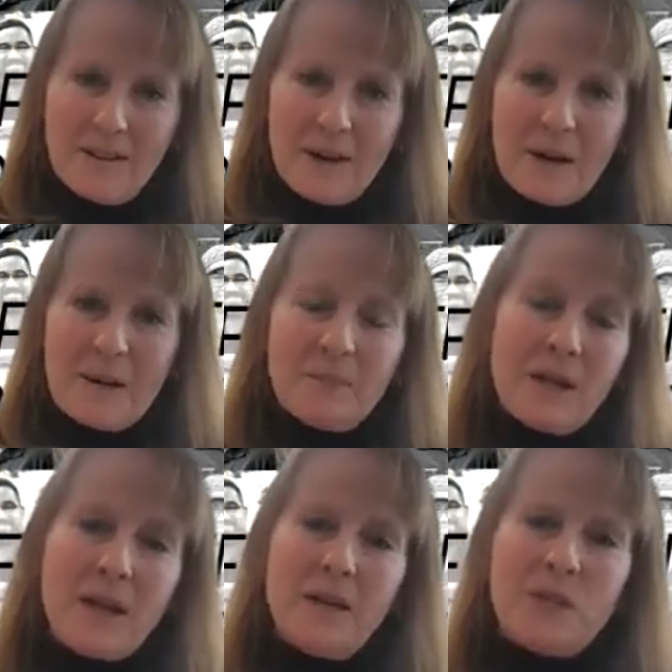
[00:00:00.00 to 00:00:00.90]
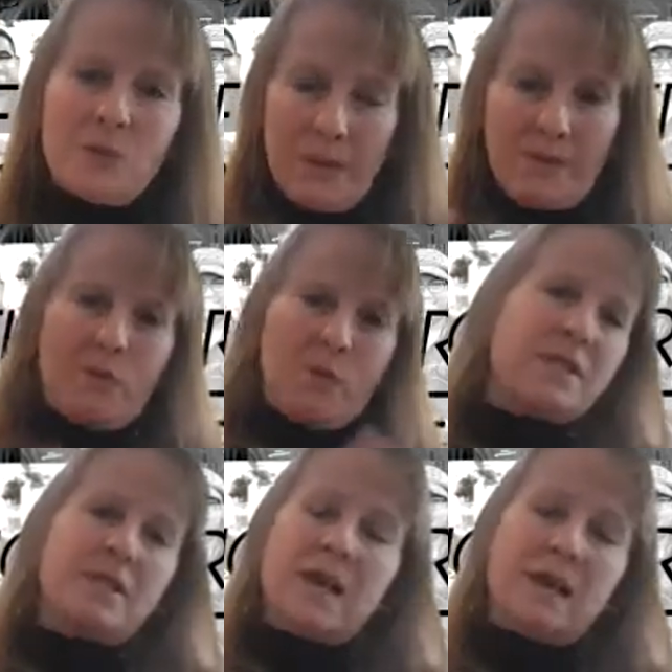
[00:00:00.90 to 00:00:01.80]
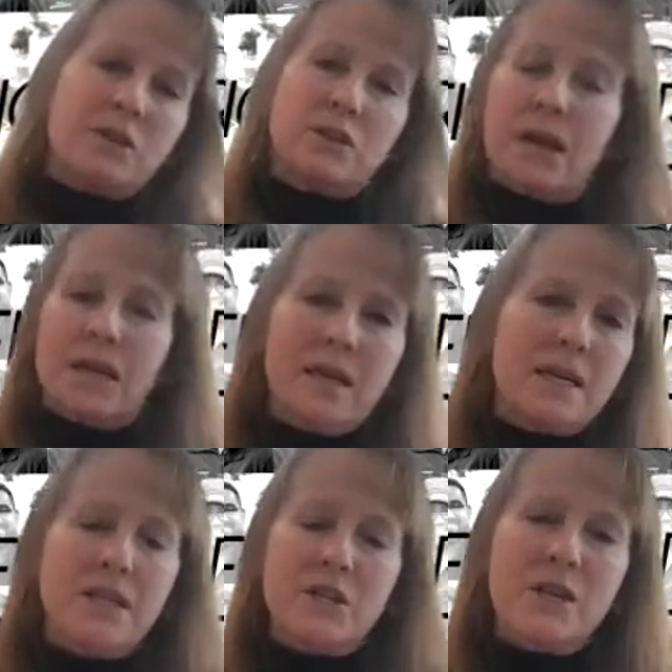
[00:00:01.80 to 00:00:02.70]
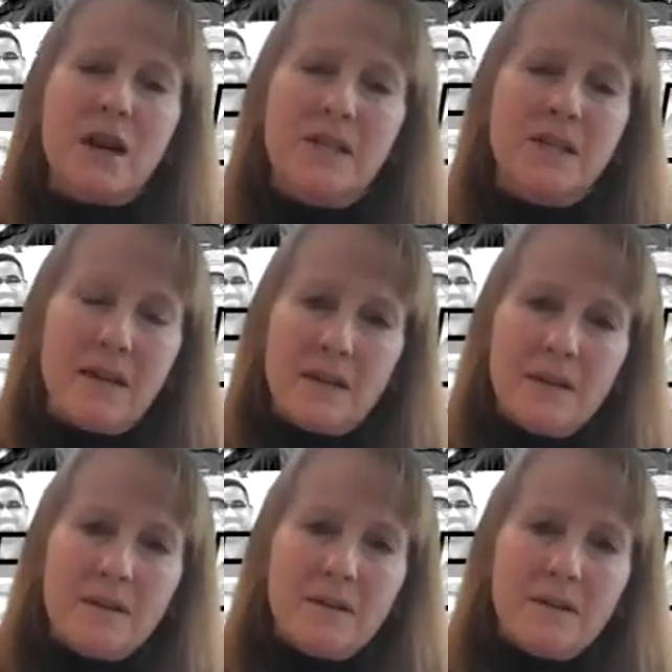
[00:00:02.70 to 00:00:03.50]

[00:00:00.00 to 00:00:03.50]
And it just reinforces that underlying condition idea.